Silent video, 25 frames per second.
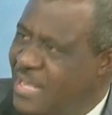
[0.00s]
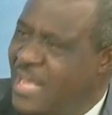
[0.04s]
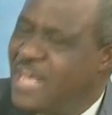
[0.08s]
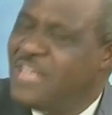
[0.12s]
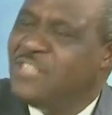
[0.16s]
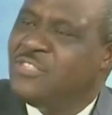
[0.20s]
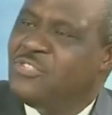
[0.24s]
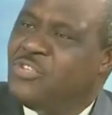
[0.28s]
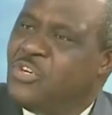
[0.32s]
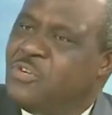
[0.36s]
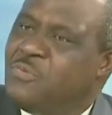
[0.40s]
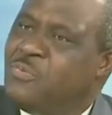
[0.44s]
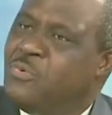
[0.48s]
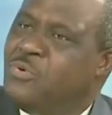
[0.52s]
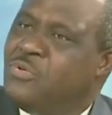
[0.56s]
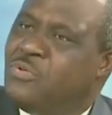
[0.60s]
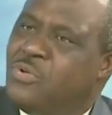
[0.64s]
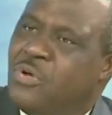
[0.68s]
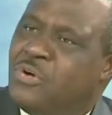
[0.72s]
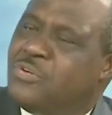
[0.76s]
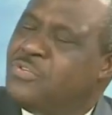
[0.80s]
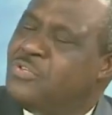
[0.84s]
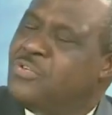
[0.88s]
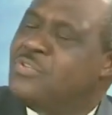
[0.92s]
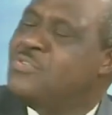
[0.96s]
And such
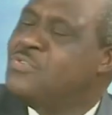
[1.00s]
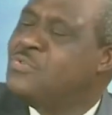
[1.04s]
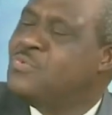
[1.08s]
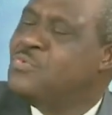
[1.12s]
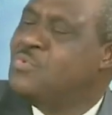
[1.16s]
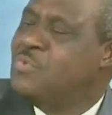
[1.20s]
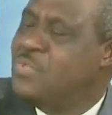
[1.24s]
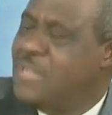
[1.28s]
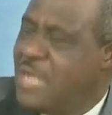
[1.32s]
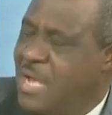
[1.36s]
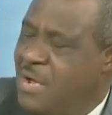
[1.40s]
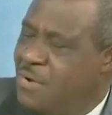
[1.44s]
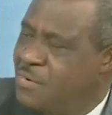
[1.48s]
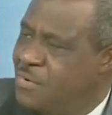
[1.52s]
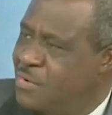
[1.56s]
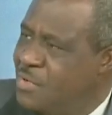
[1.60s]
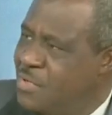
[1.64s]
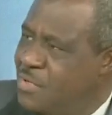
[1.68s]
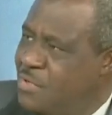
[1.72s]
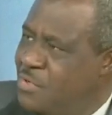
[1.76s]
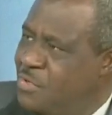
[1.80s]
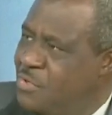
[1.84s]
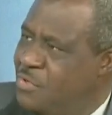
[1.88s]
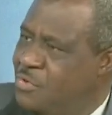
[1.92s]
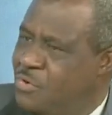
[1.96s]
productions will now,
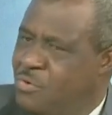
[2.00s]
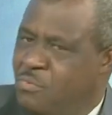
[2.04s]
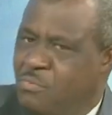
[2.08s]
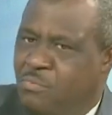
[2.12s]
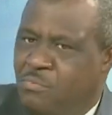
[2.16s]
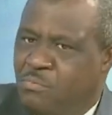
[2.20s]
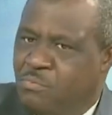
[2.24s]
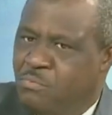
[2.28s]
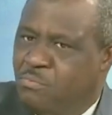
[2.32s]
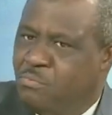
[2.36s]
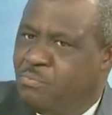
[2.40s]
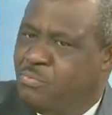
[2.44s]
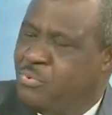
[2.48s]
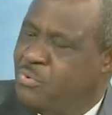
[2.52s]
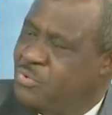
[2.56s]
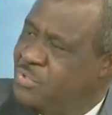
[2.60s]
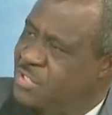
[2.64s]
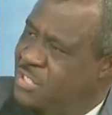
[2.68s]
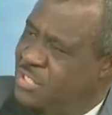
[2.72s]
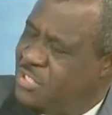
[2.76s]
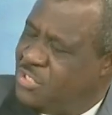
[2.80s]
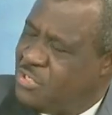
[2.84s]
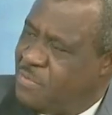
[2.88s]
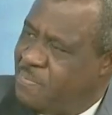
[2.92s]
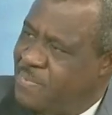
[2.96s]
you know, boost
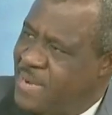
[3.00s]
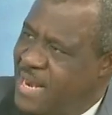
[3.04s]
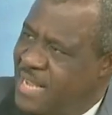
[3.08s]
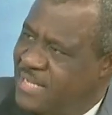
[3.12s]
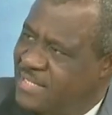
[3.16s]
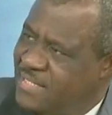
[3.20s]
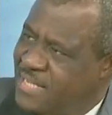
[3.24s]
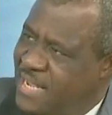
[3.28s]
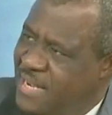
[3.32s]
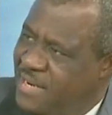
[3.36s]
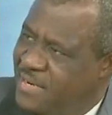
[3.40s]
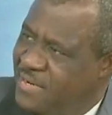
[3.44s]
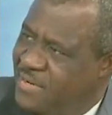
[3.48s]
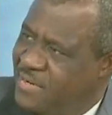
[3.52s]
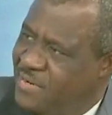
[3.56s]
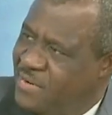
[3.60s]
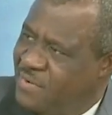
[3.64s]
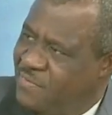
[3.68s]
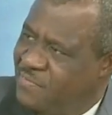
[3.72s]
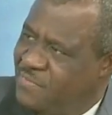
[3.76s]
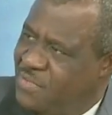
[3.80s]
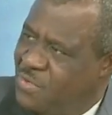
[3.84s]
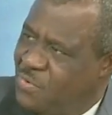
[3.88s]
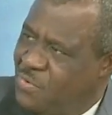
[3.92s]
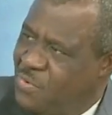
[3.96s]
the supply side
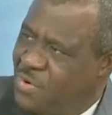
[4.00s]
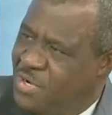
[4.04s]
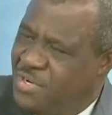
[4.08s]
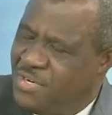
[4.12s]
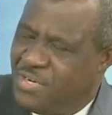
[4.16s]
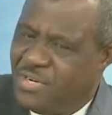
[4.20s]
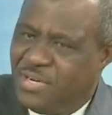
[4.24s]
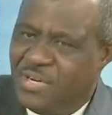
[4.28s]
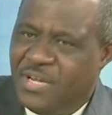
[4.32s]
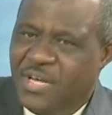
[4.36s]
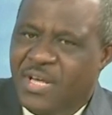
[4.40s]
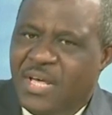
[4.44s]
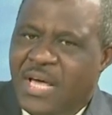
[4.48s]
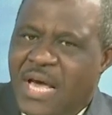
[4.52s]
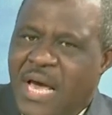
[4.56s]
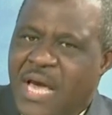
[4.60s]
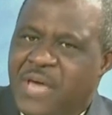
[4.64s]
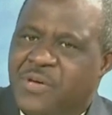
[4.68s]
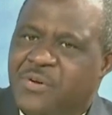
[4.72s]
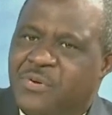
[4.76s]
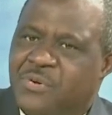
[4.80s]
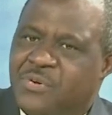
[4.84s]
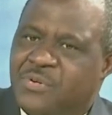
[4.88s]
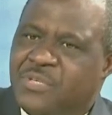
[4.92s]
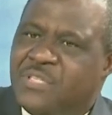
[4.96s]
of the equation,
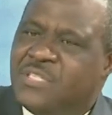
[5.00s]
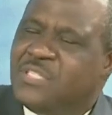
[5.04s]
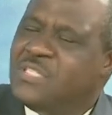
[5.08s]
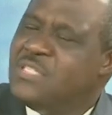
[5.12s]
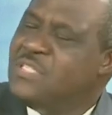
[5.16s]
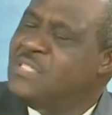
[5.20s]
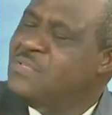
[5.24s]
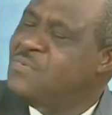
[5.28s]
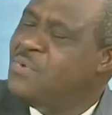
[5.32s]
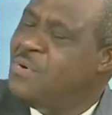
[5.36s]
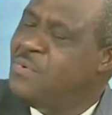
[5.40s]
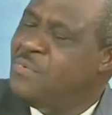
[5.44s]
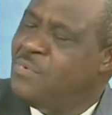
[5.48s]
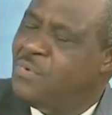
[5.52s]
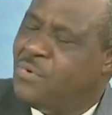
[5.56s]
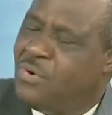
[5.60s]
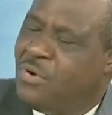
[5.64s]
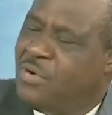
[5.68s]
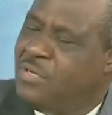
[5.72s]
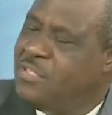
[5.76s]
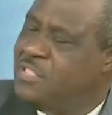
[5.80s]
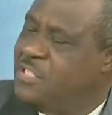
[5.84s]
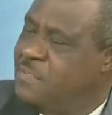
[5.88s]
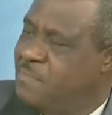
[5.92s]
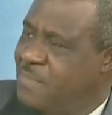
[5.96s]
and you don't see what we
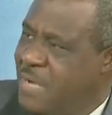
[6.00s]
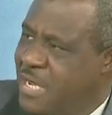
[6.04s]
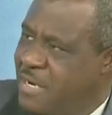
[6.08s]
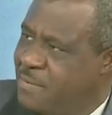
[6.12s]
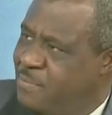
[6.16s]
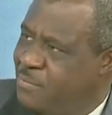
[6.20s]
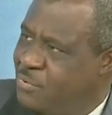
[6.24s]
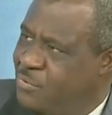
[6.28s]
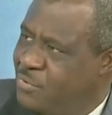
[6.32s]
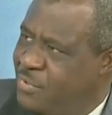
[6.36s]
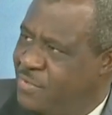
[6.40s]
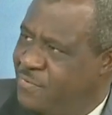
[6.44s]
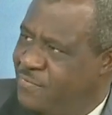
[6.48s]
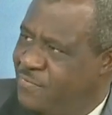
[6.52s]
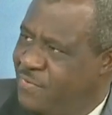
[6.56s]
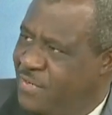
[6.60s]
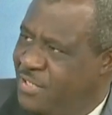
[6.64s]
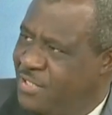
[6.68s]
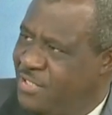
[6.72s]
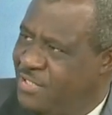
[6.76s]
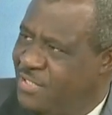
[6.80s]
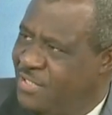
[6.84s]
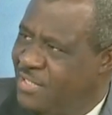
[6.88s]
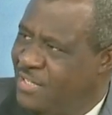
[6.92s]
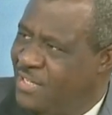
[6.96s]
call demand pull
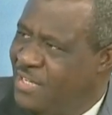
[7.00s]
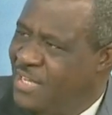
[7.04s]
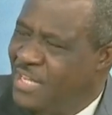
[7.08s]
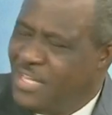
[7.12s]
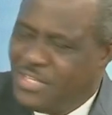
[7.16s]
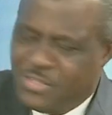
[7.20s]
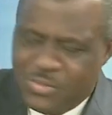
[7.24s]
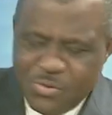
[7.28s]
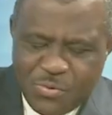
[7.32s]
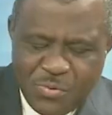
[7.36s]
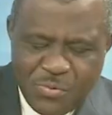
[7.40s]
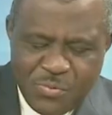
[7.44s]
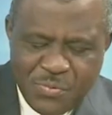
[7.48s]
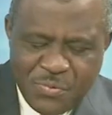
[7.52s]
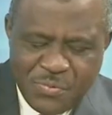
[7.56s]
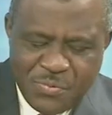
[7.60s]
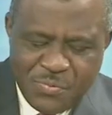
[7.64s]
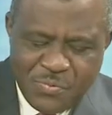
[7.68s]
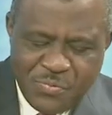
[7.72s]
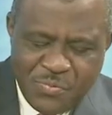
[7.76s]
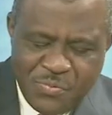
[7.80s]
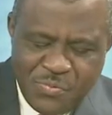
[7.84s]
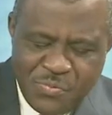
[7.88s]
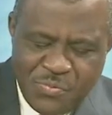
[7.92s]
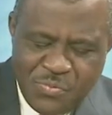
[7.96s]
inflation. So
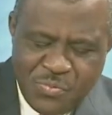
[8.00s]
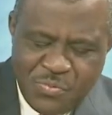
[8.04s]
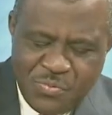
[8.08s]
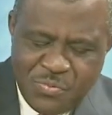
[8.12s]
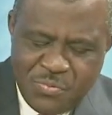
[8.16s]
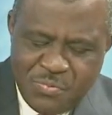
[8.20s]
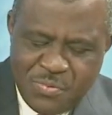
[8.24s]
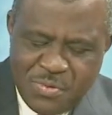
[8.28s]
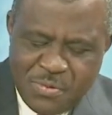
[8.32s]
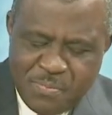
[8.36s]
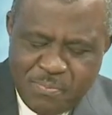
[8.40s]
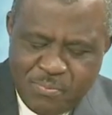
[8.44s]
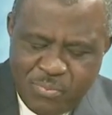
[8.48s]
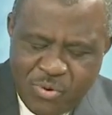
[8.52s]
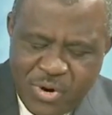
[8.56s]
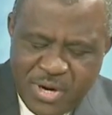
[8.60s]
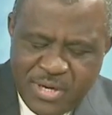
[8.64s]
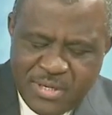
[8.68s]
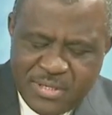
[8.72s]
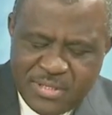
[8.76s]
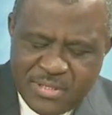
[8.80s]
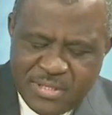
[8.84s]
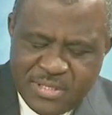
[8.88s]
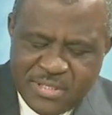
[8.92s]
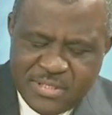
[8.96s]
the
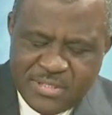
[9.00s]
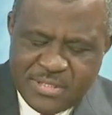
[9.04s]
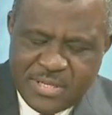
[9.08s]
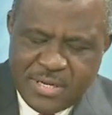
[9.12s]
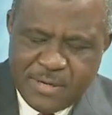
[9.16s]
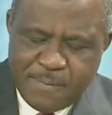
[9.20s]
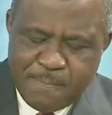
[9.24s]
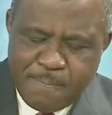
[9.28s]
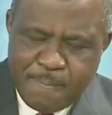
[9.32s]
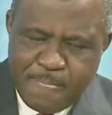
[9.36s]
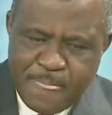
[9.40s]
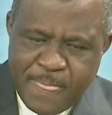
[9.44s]
point is that